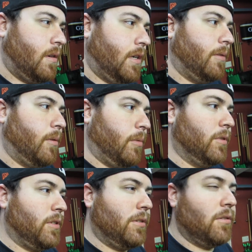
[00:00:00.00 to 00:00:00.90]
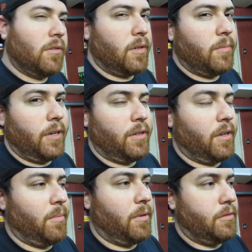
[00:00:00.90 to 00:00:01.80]
I, I, was going to do a sub day
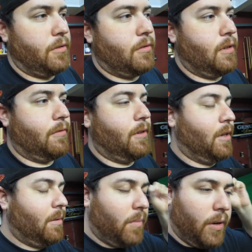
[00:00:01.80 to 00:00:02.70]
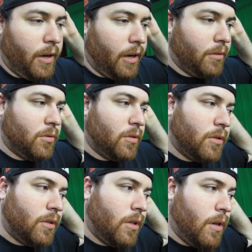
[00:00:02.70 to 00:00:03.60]
today, but I was going to hold off on that. Uh, I'll do
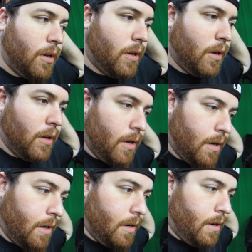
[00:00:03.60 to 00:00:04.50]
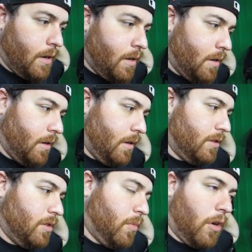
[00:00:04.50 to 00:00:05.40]
it uh,
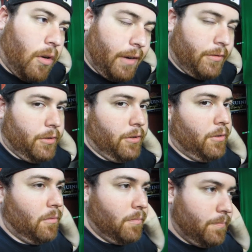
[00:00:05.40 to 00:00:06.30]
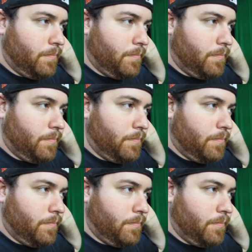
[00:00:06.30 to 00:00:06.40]
tomorrow afternoon.